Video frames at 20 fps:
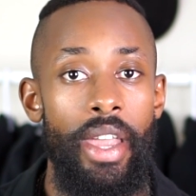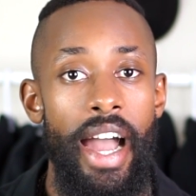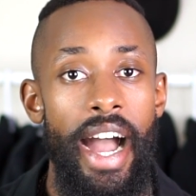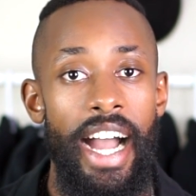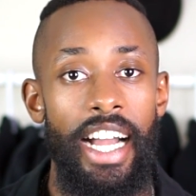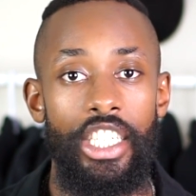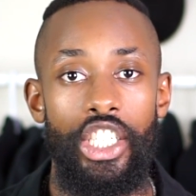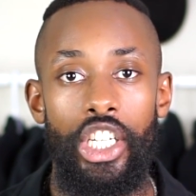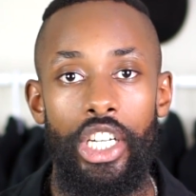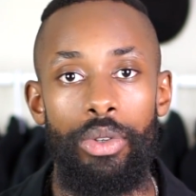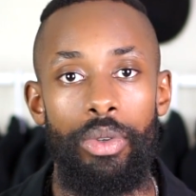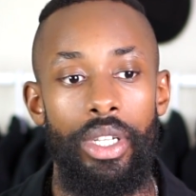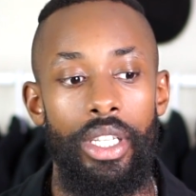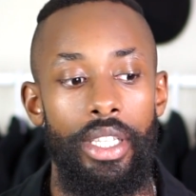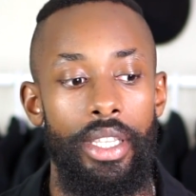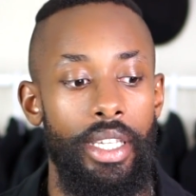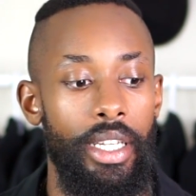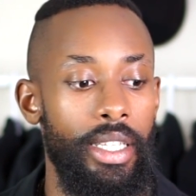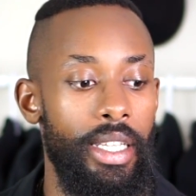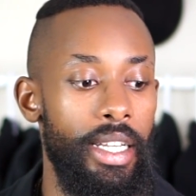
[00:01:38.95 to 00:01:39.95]
I
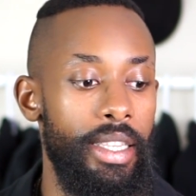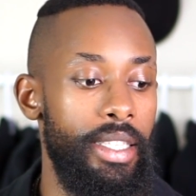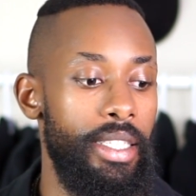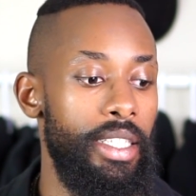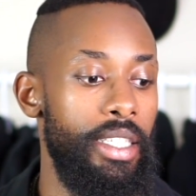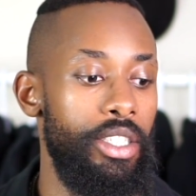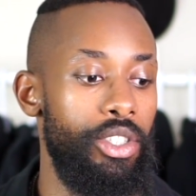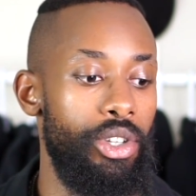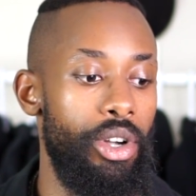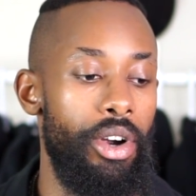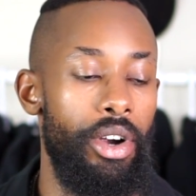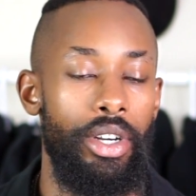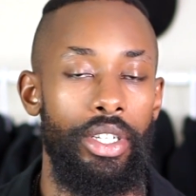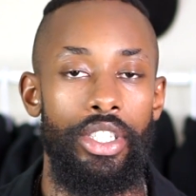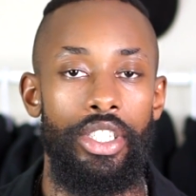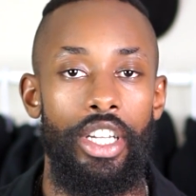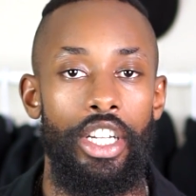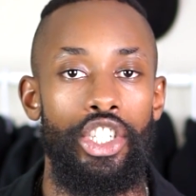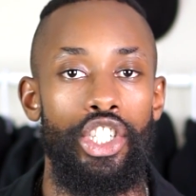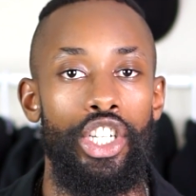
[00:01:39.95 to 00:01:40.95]
generally think that these are
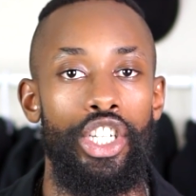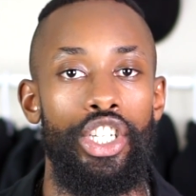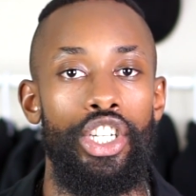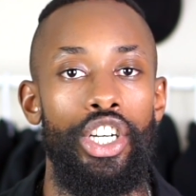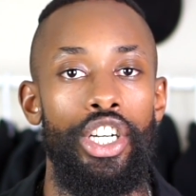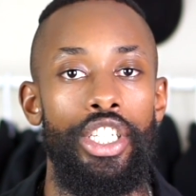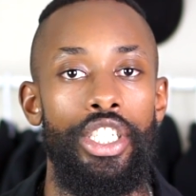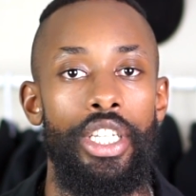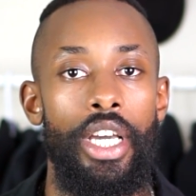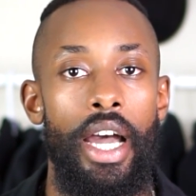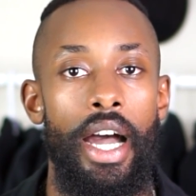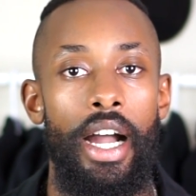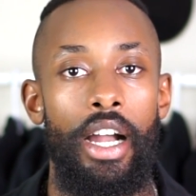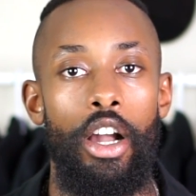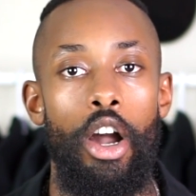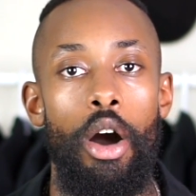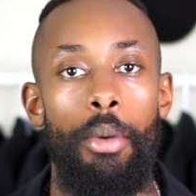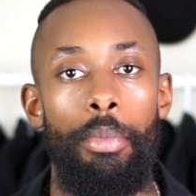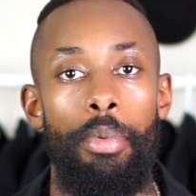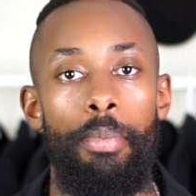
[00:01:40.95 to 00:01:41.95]
such a good
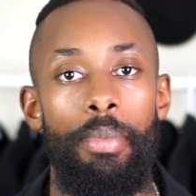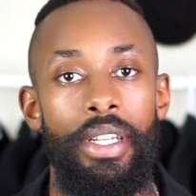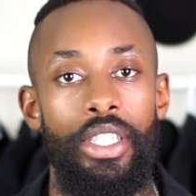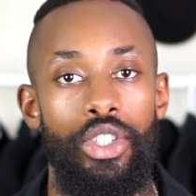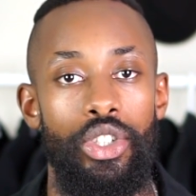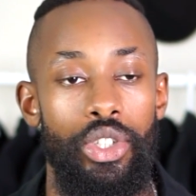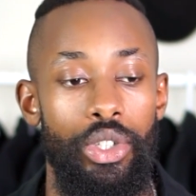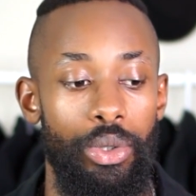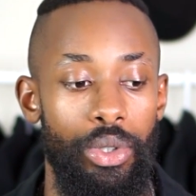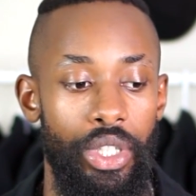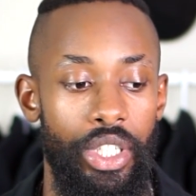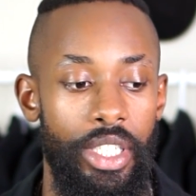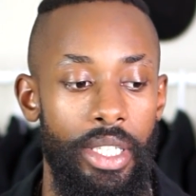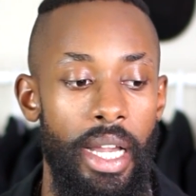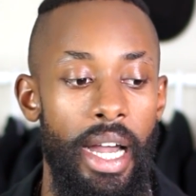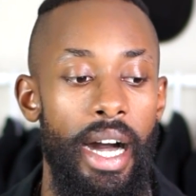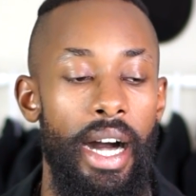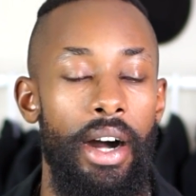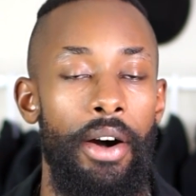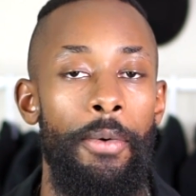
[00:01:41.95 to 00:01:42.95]
complement to your
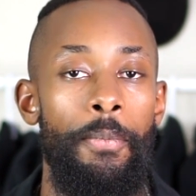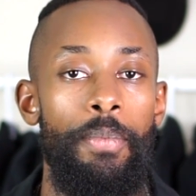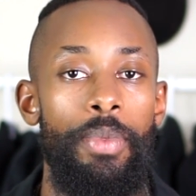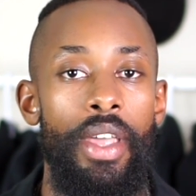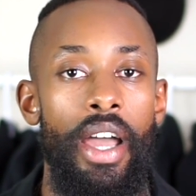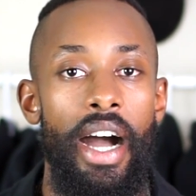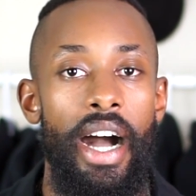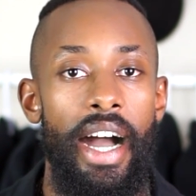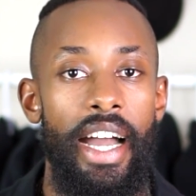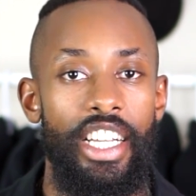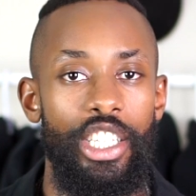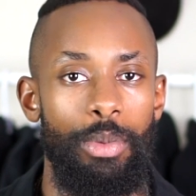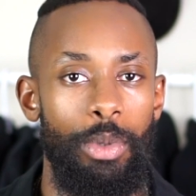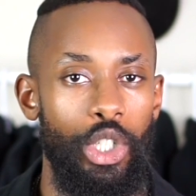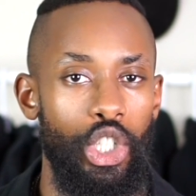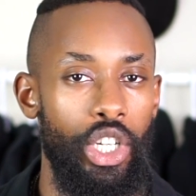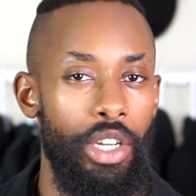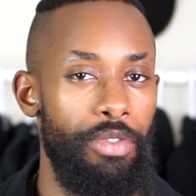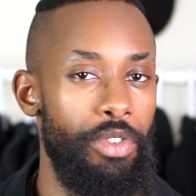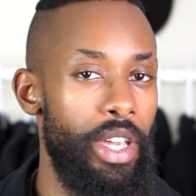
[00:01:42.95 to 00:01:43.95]
style,
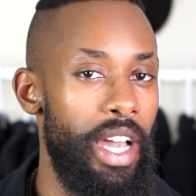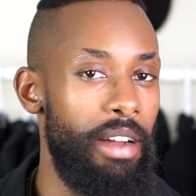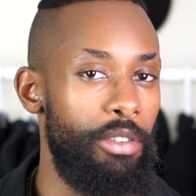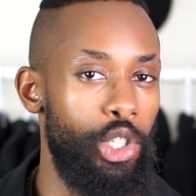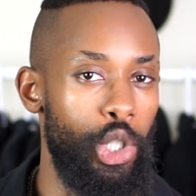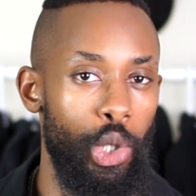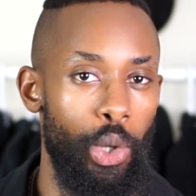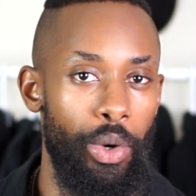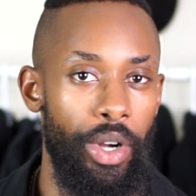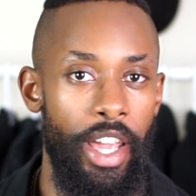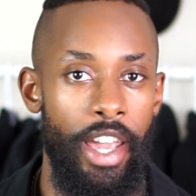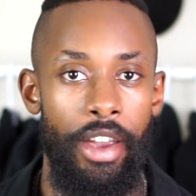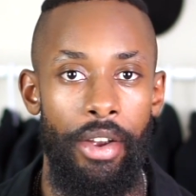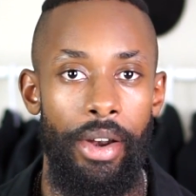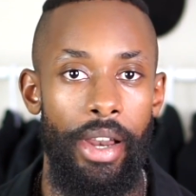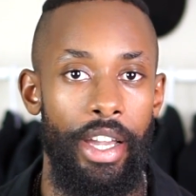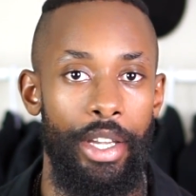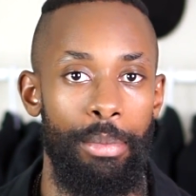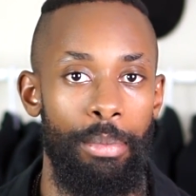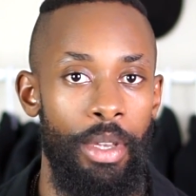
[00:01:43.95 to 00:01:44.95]
especially if you have short hair
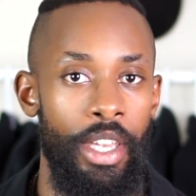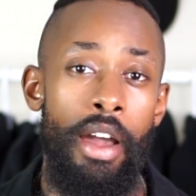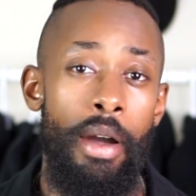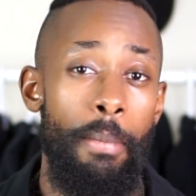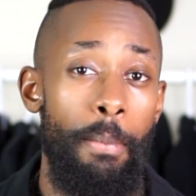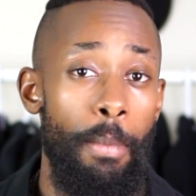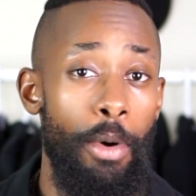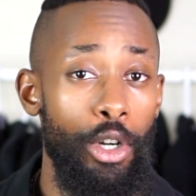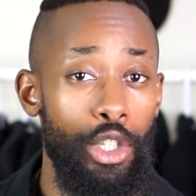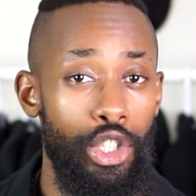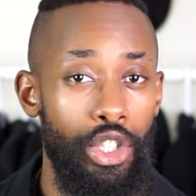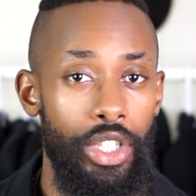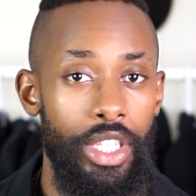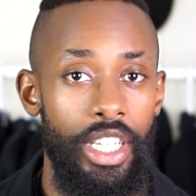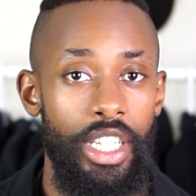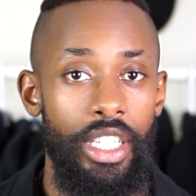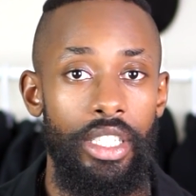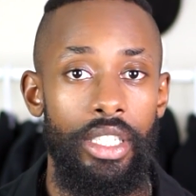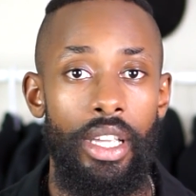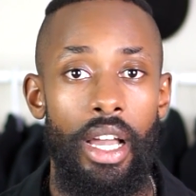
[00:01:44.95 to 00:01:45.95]
like me. Most of
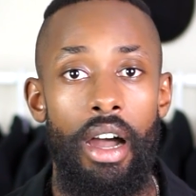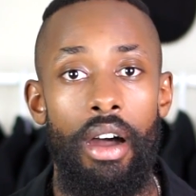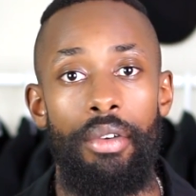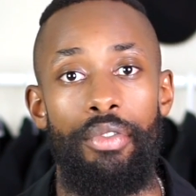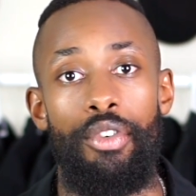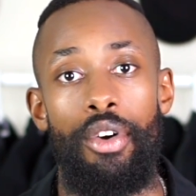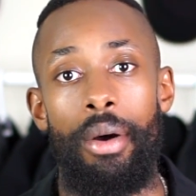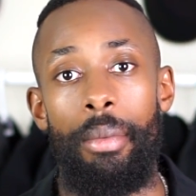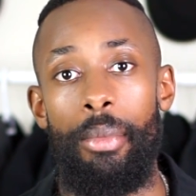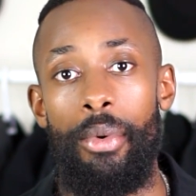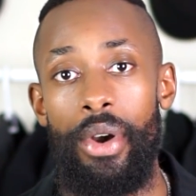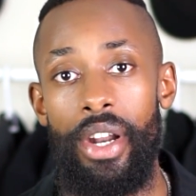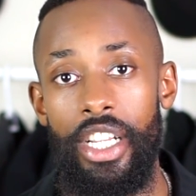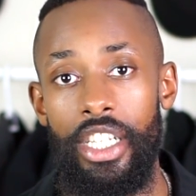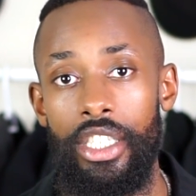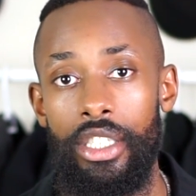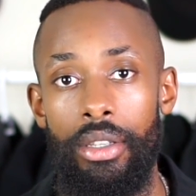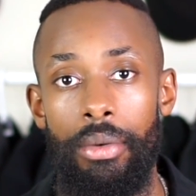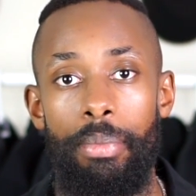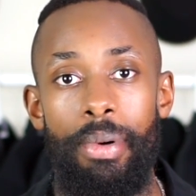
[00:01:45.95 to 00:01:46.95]
these are from
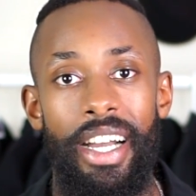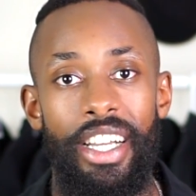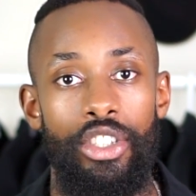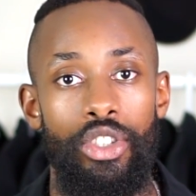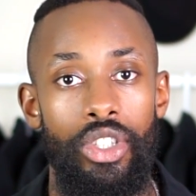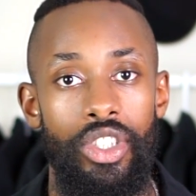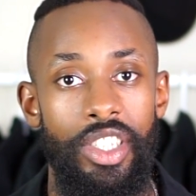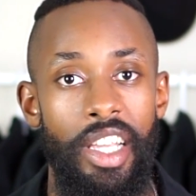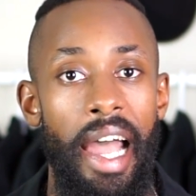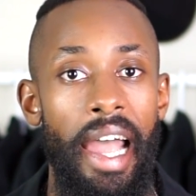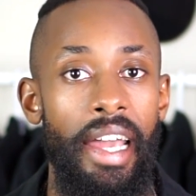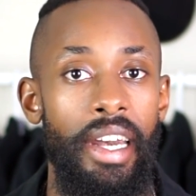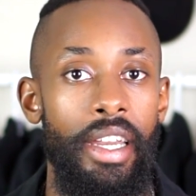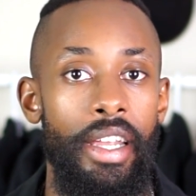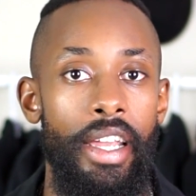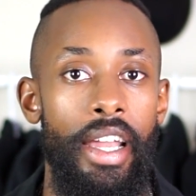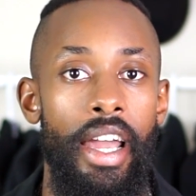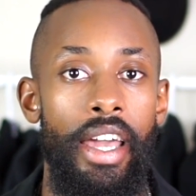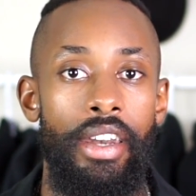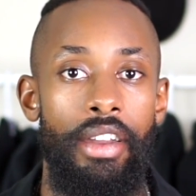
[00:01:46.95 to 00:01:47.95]
Raised by
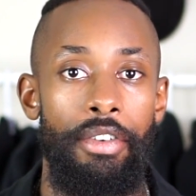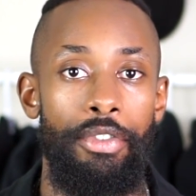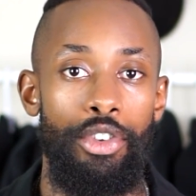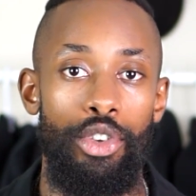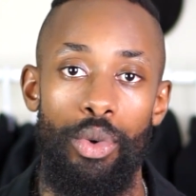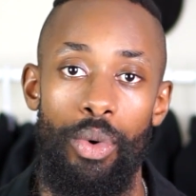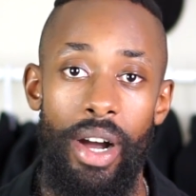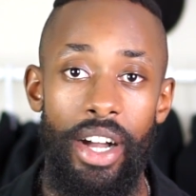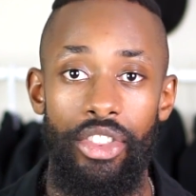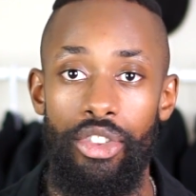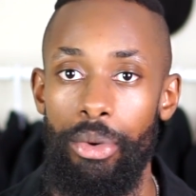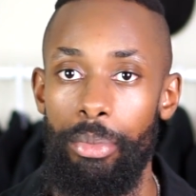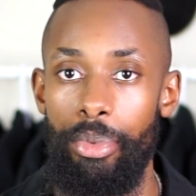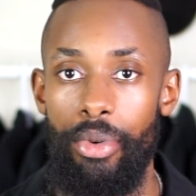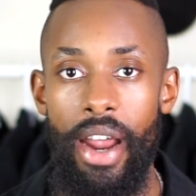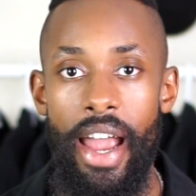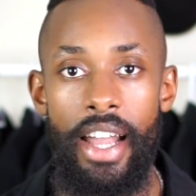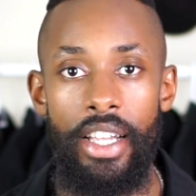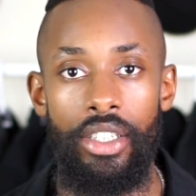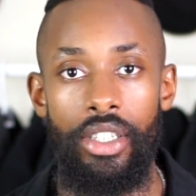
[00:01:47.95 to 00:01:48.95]
Society and a few other
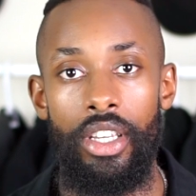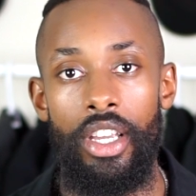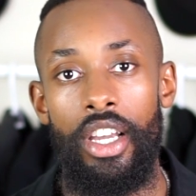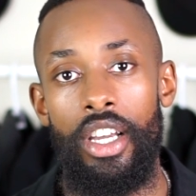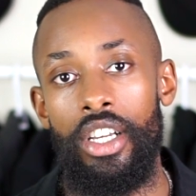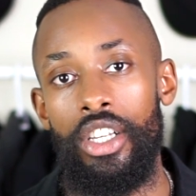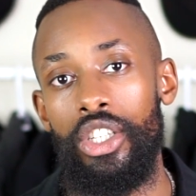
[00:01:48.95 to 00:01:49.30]
brands.